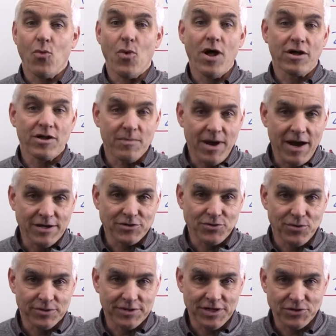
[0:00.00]
Welcome, high
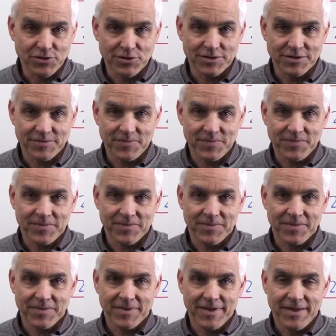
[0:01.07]
school teachers.
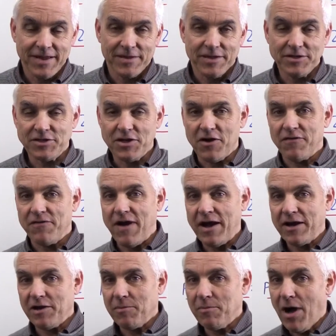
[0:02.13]
This is our
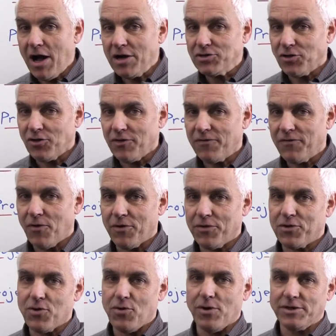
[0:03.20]
final module for
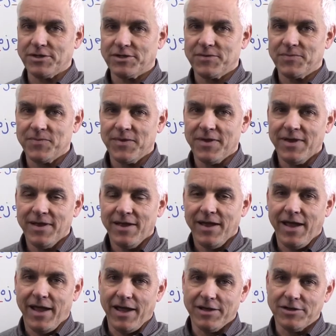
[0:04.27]
the course,
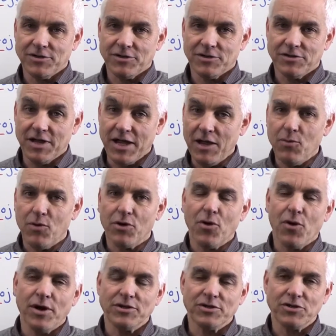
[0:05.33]
and today we're
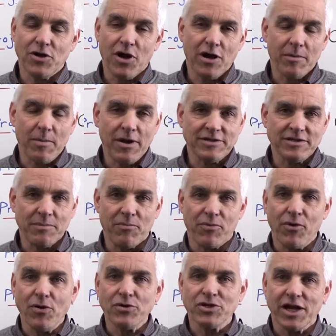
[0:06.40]
going to talk about some
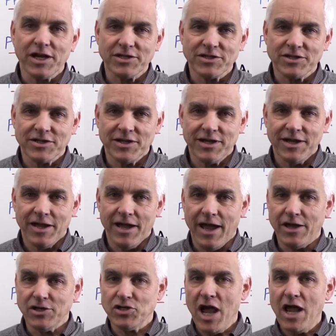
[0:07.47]
projects
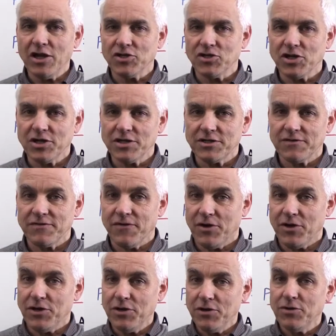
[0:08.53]
and challenges for
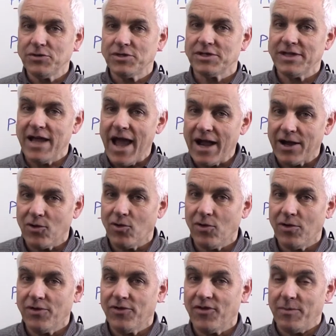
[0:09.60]
you to
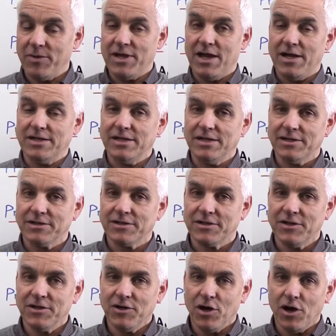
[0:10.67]
tackle some of the ideas
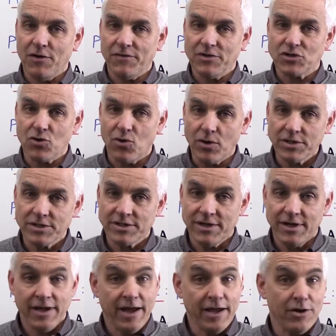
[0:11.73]
of this course,
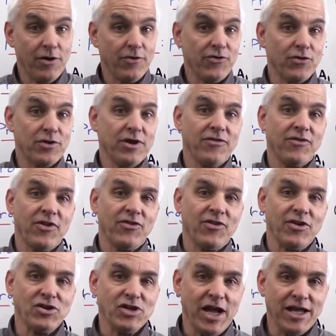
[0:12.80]
and also gives us
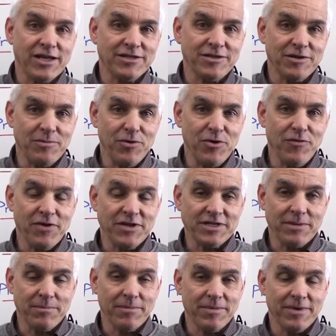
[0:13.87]
a chance to move in
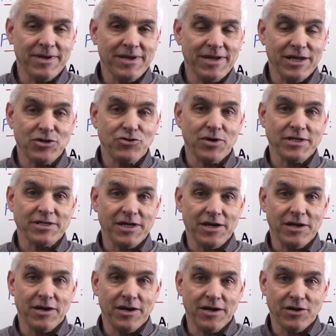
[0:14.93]
some
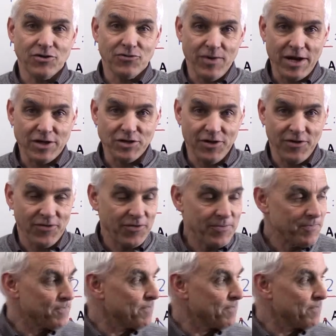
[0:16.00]
interesting directions.